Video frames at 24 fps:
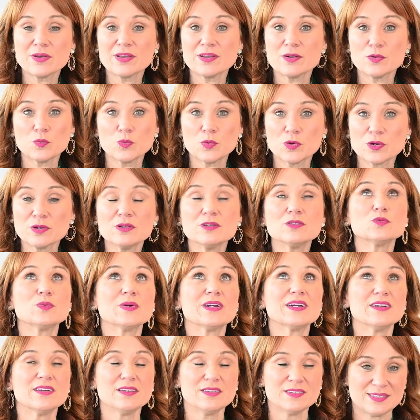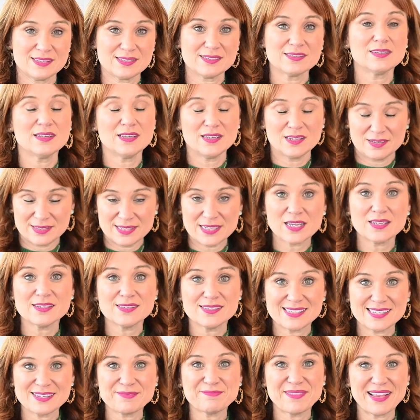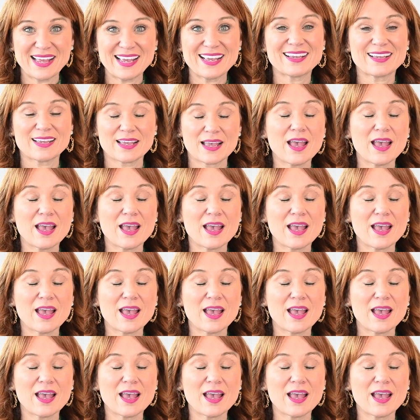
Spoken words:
in a world where it does seem like